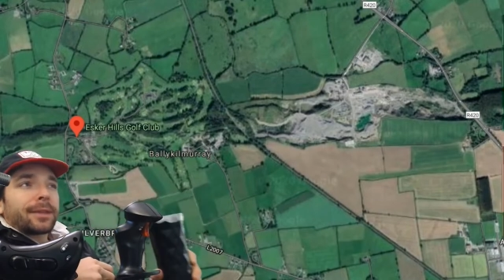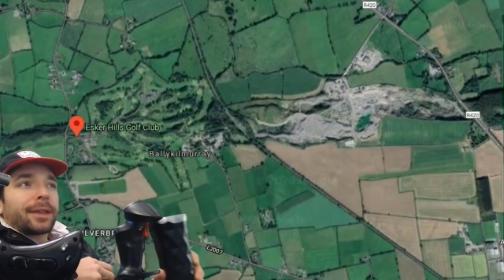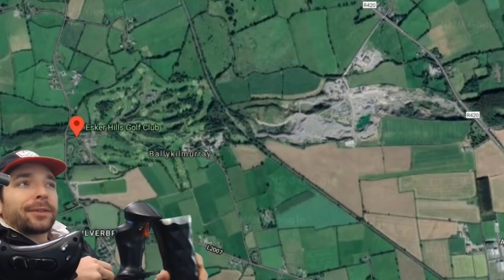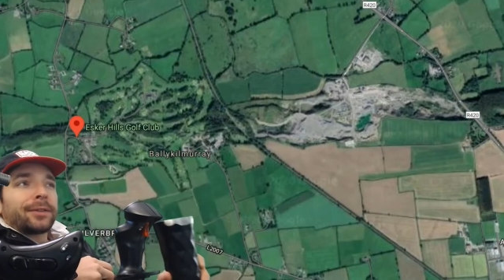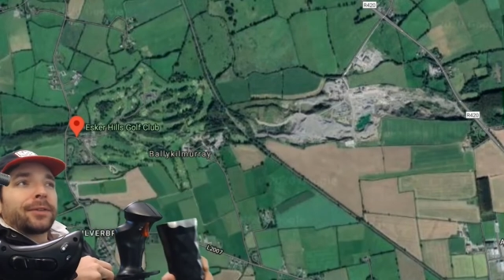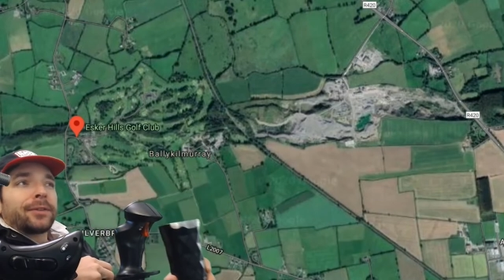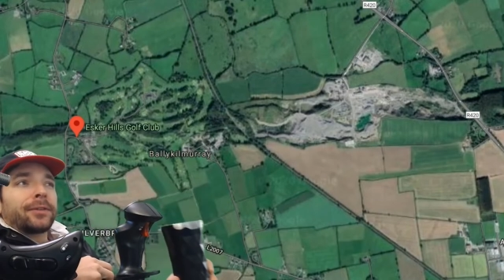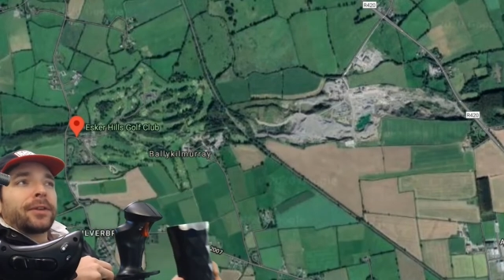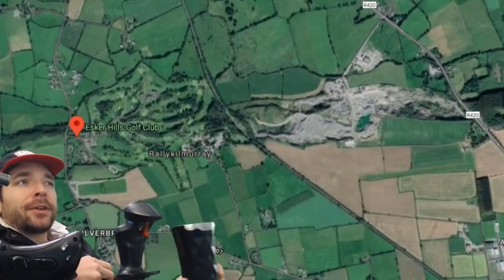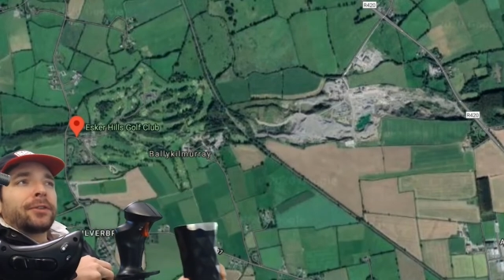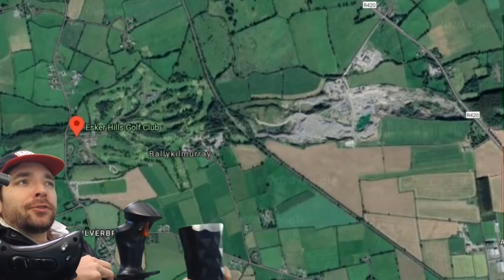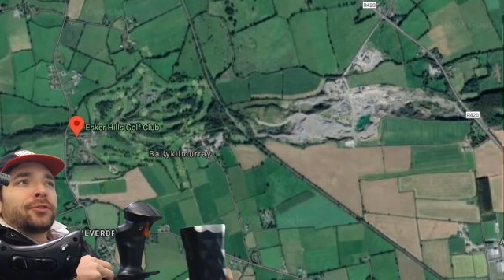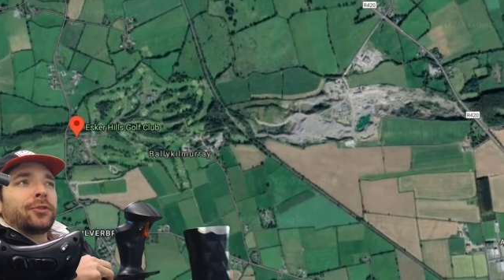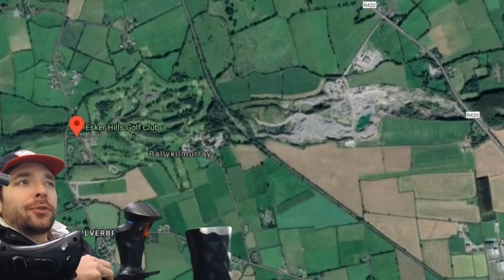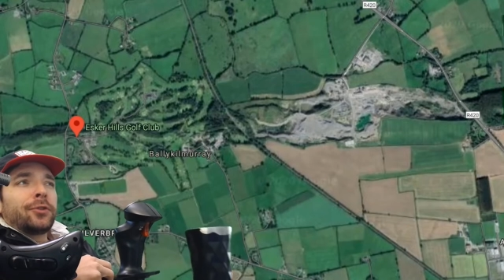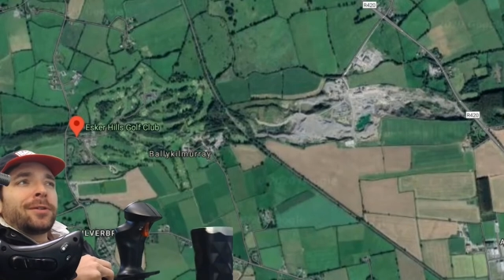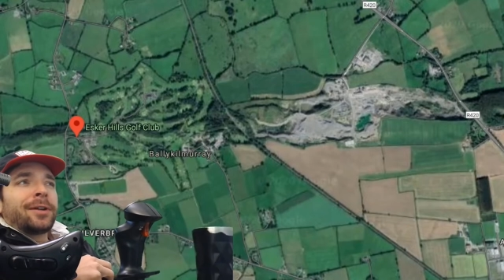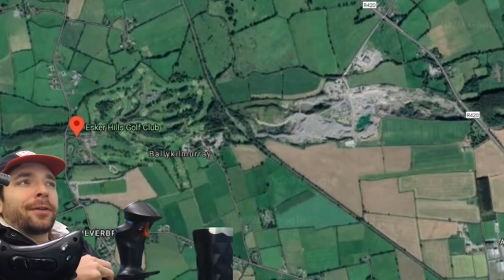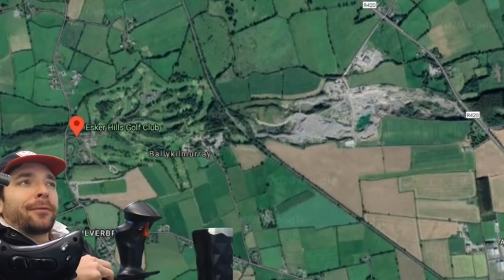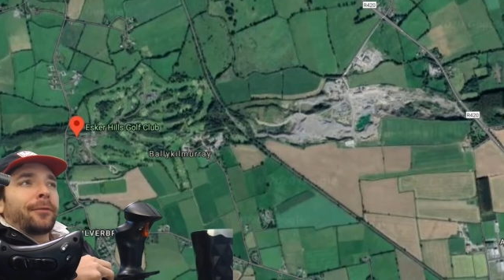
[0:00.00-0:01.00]
St.
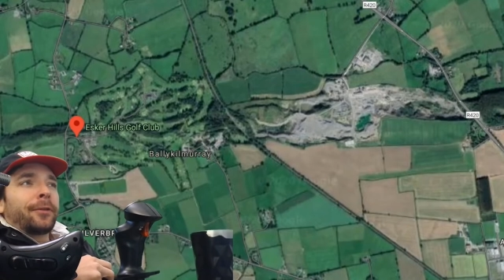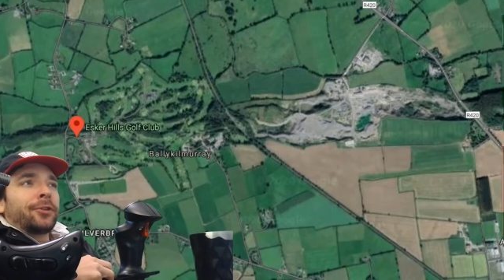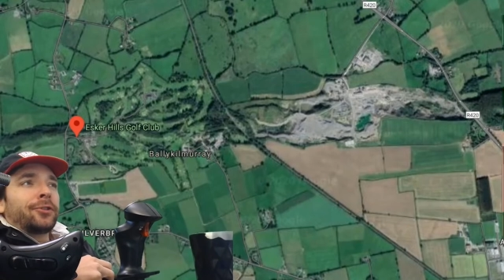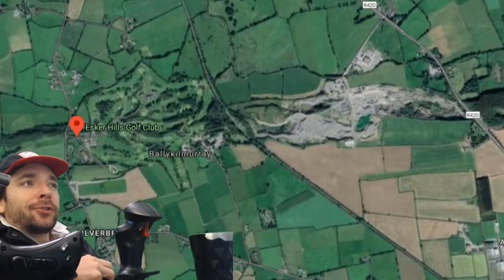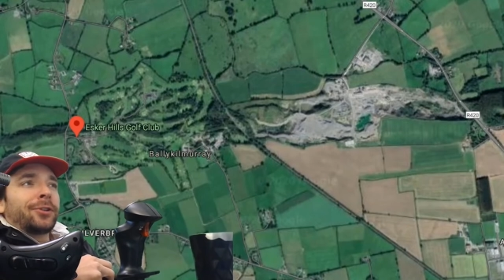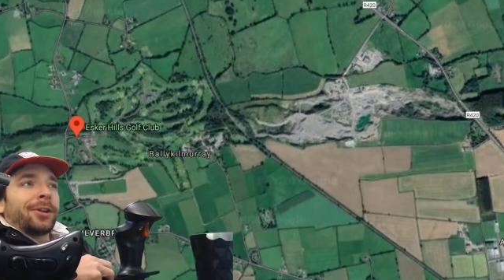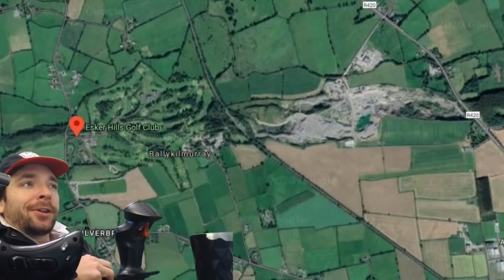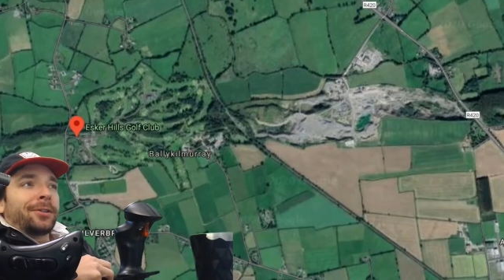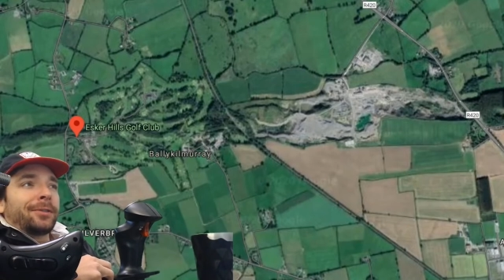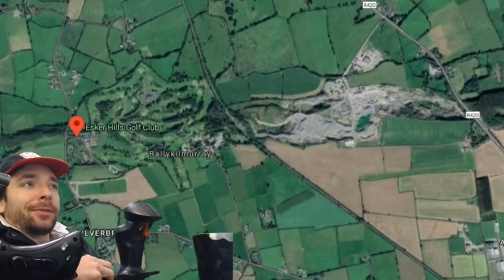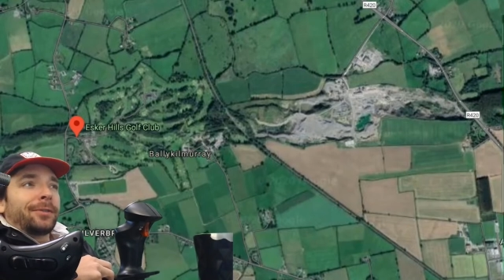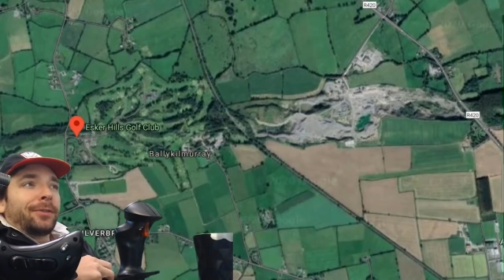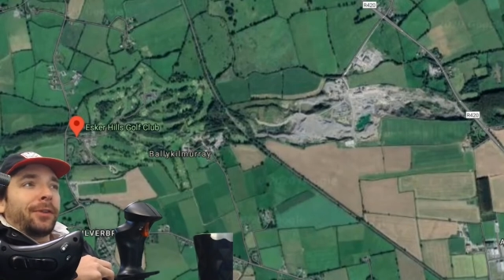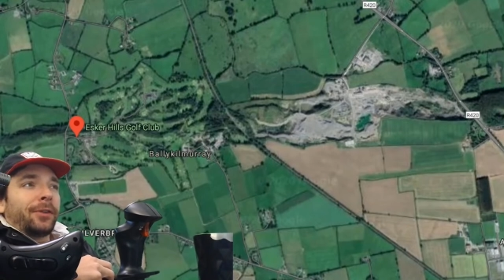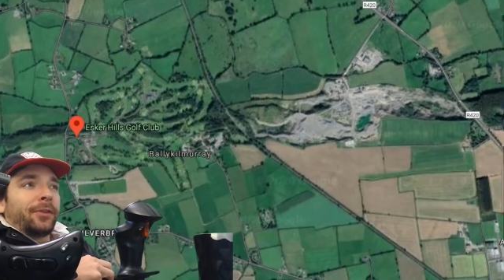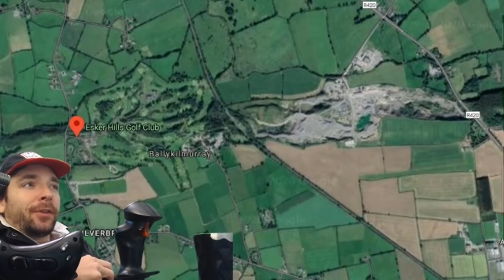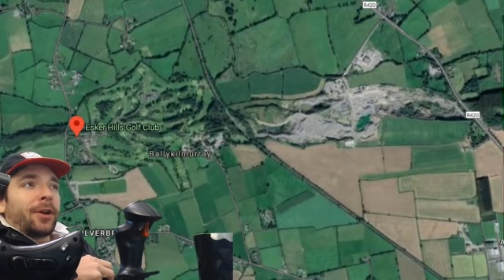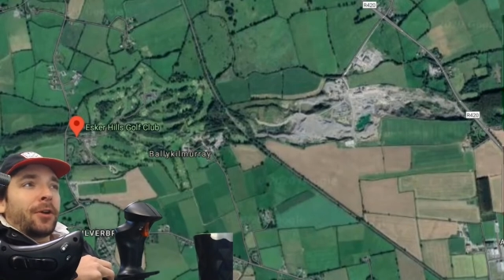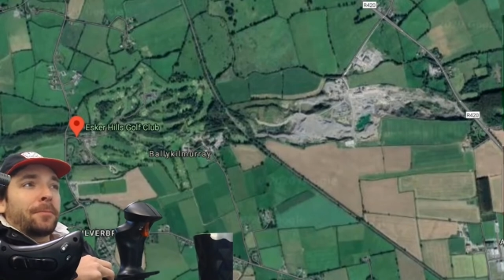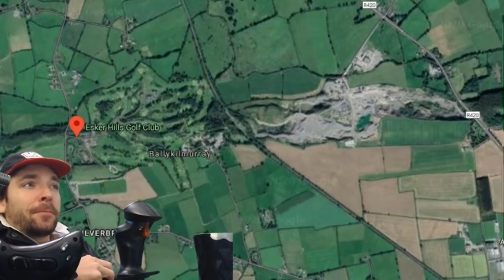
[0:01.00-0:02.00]
Duke official
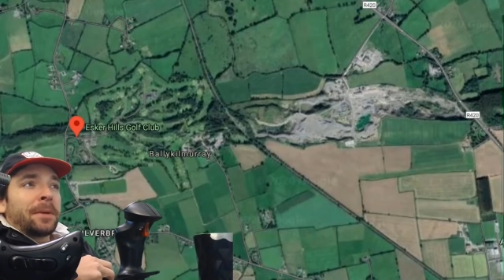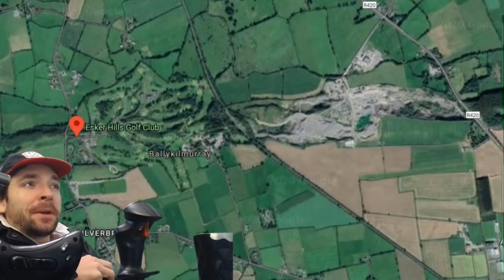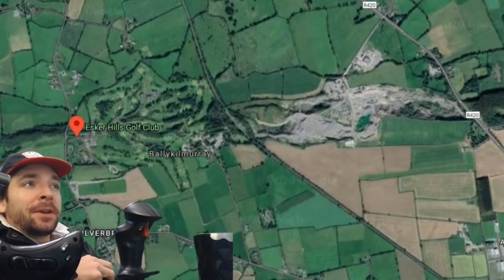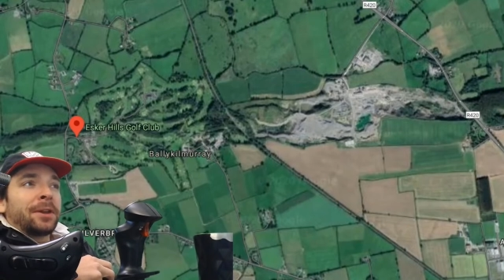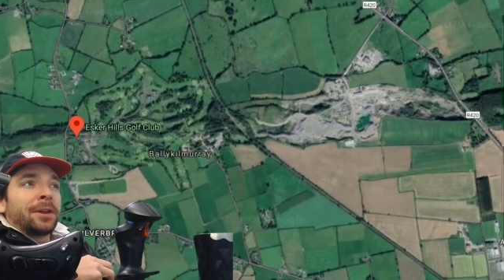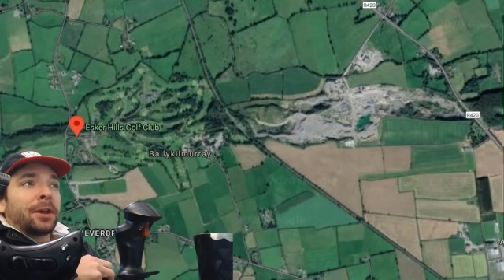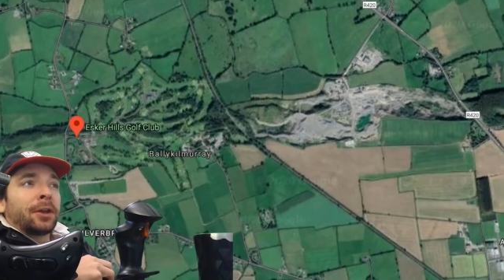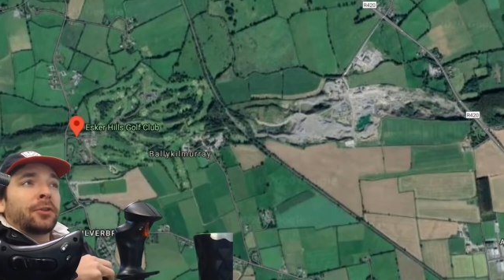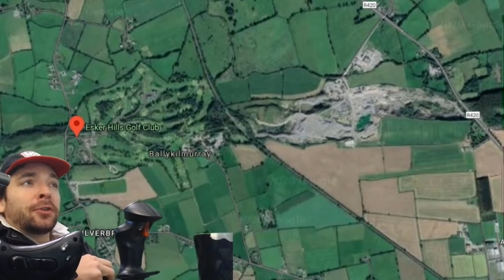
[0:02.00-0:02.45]
says, how many can